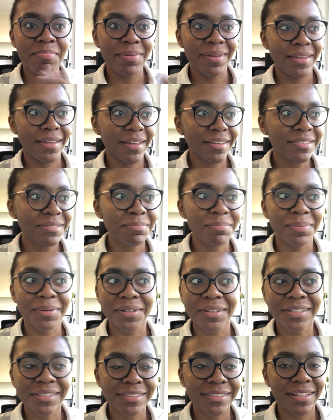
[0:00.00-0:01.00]
biggest
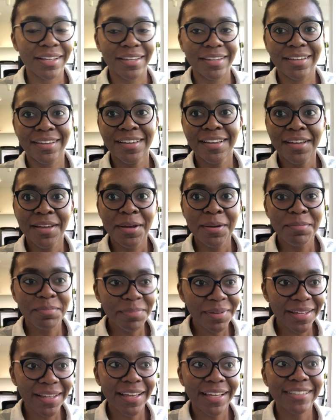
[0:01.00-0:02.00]
buzz, like
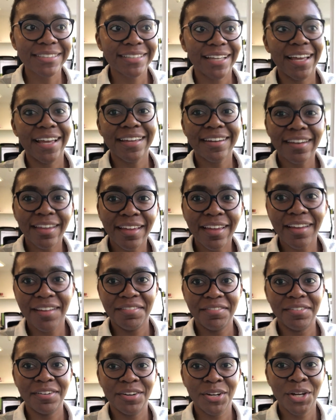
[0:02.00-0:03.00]
biggest idea
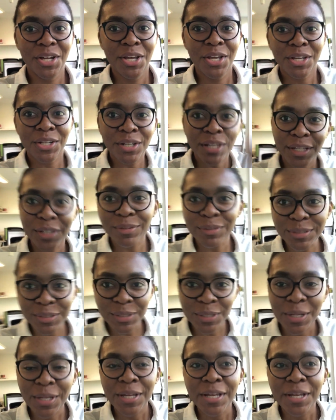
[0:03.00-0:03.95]
ever. Like those.